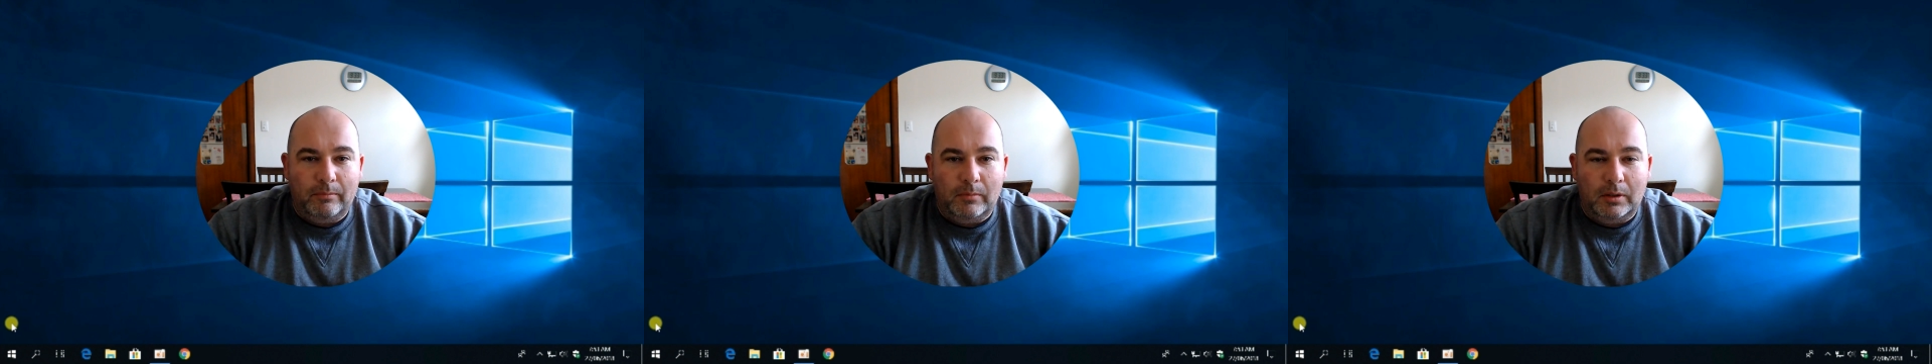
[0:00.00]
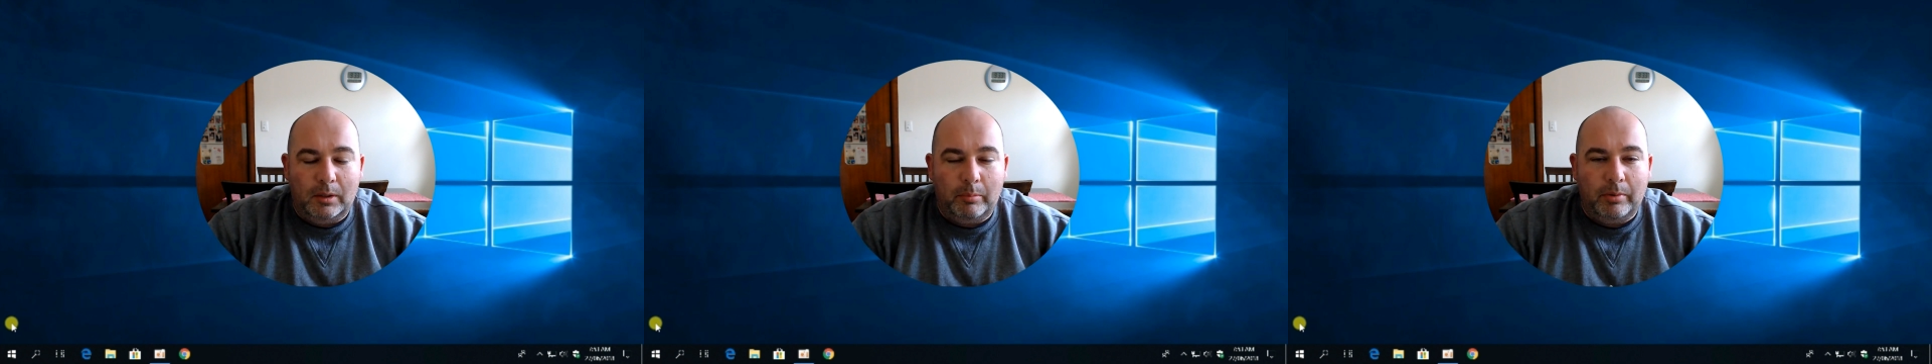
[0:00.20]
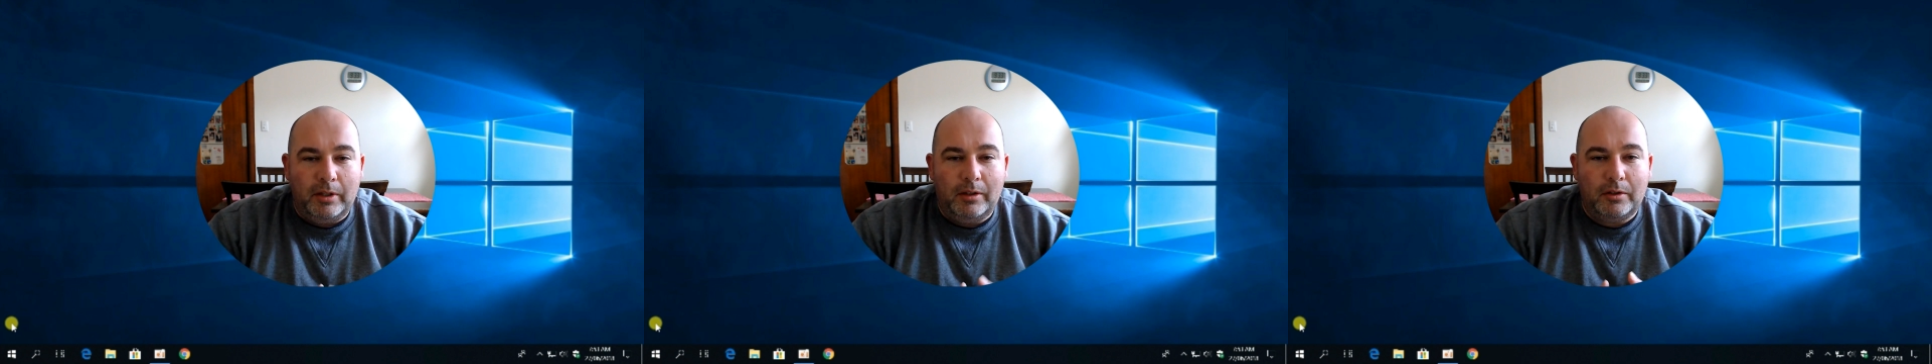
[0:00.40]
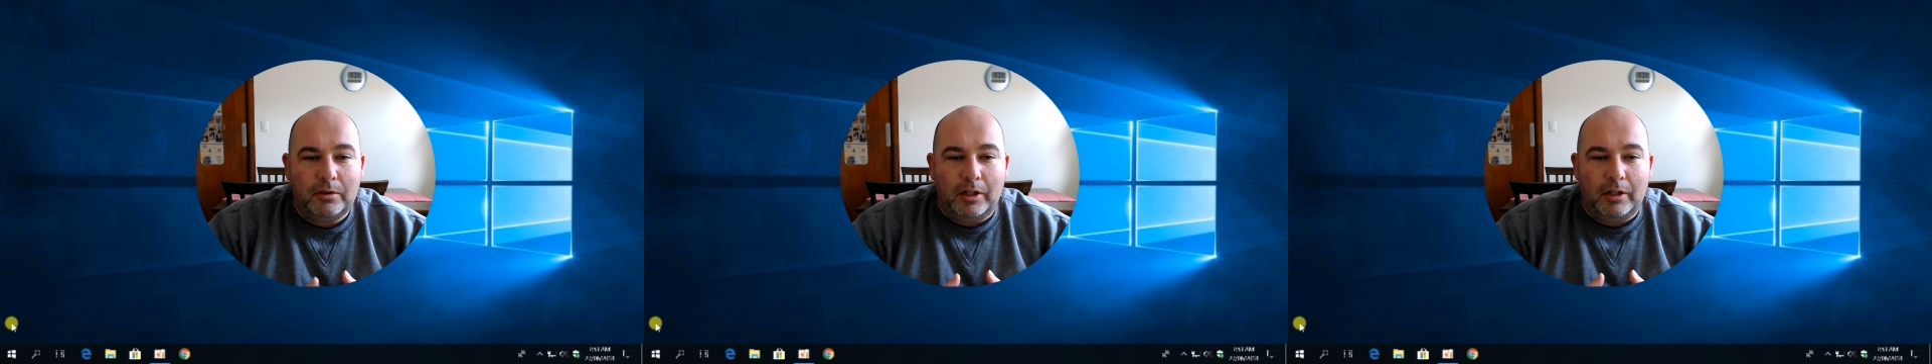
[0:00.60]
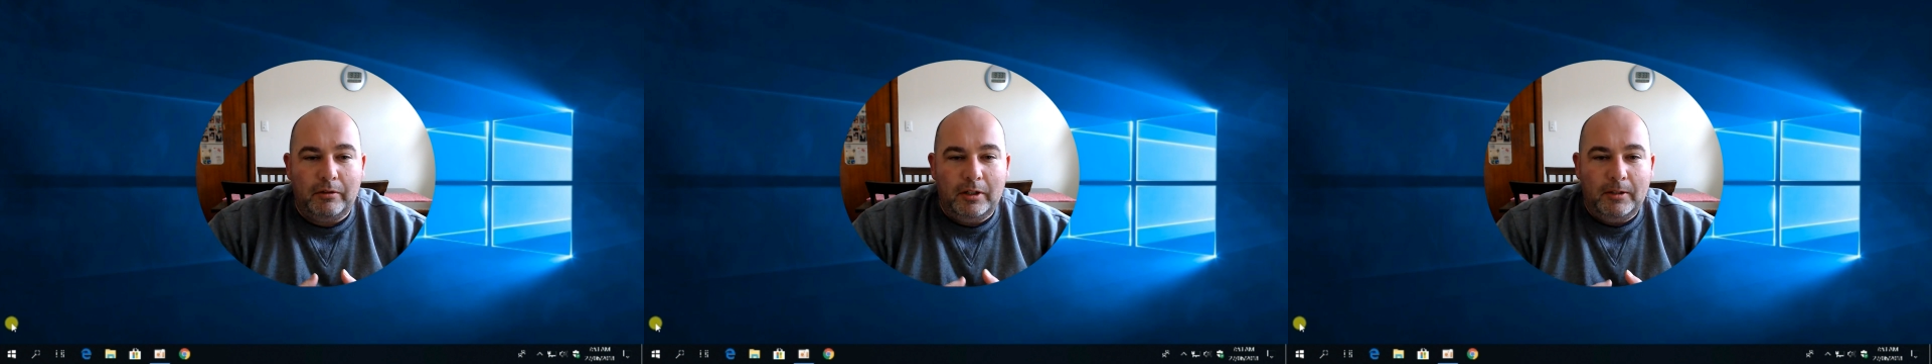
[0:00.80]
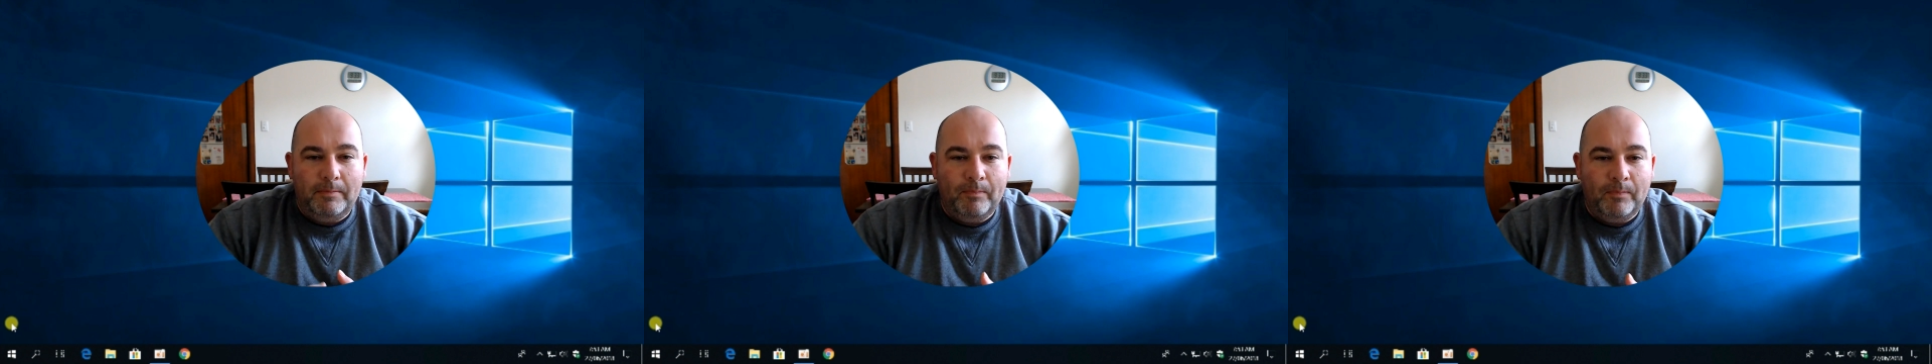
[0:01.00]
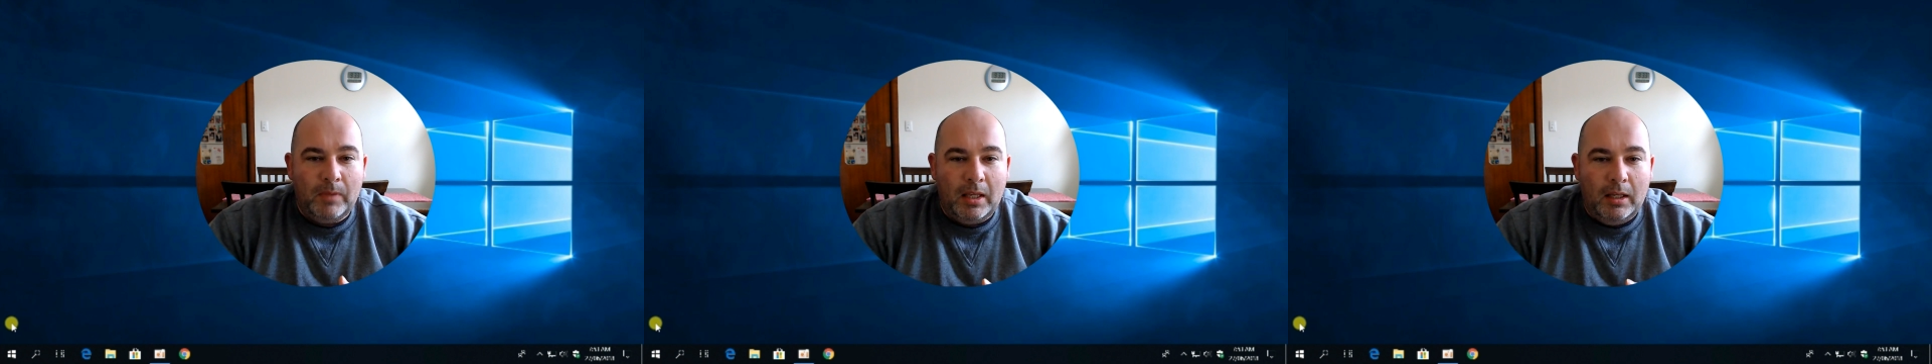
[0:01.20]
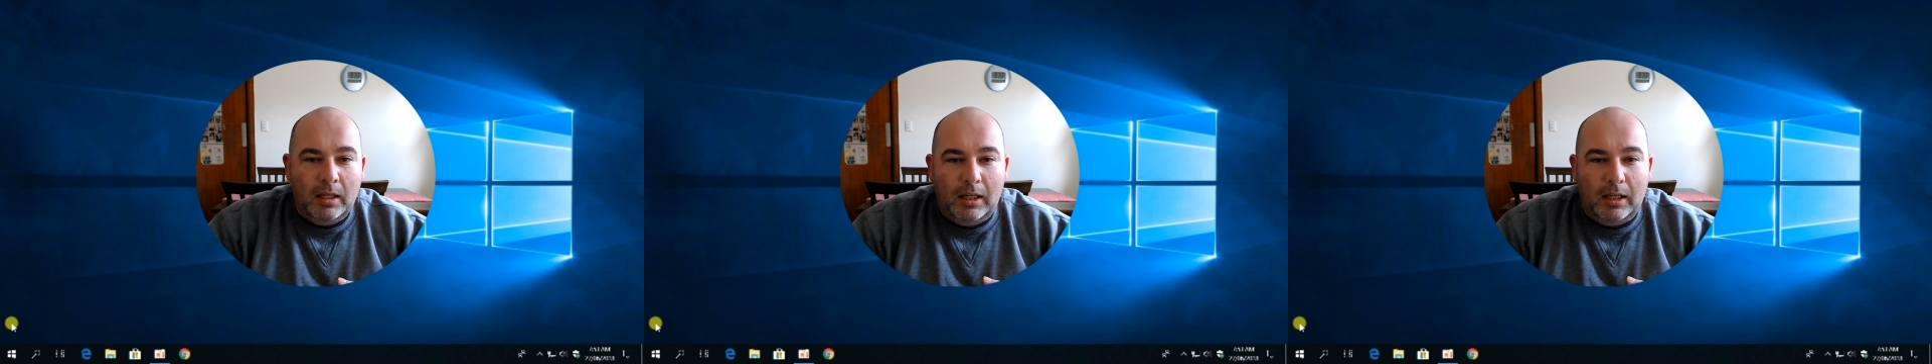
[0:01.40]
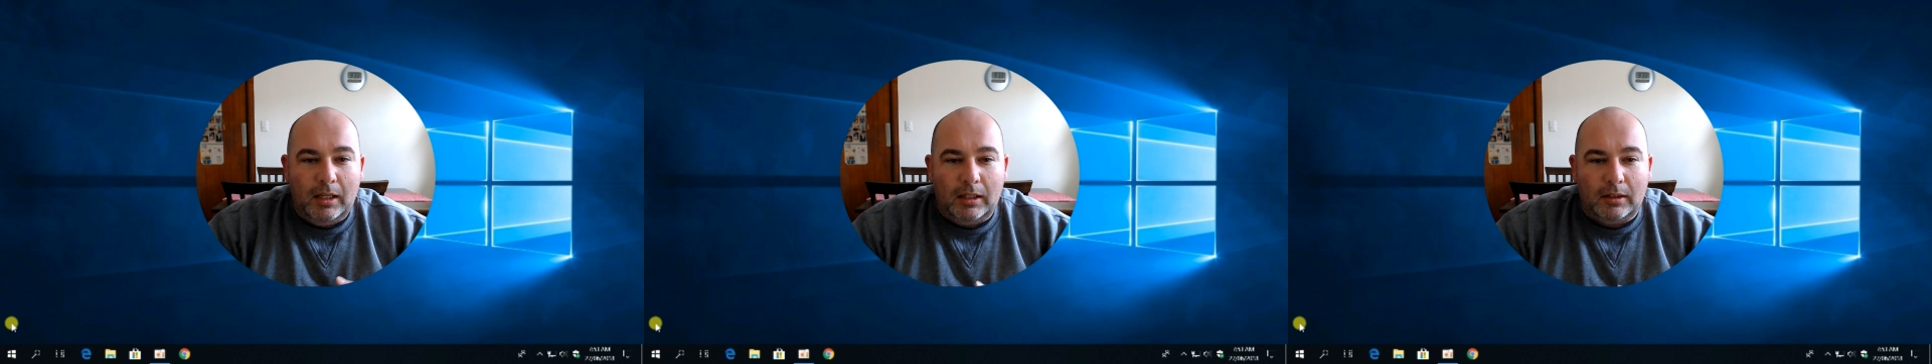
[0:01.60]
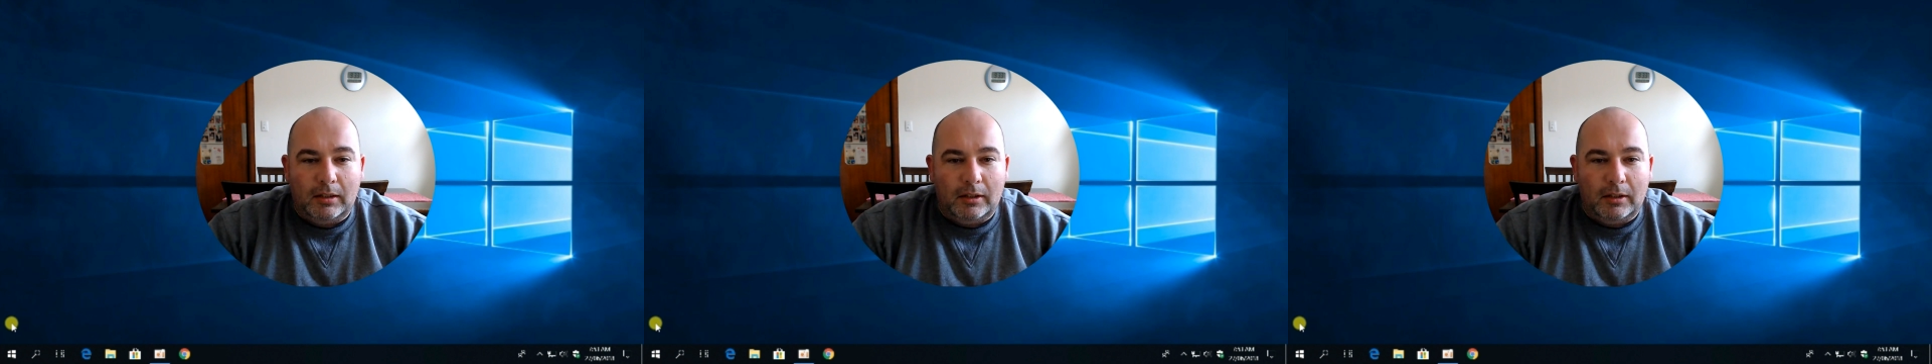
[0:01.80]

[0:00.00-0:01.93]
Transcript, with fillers: the printer sharing and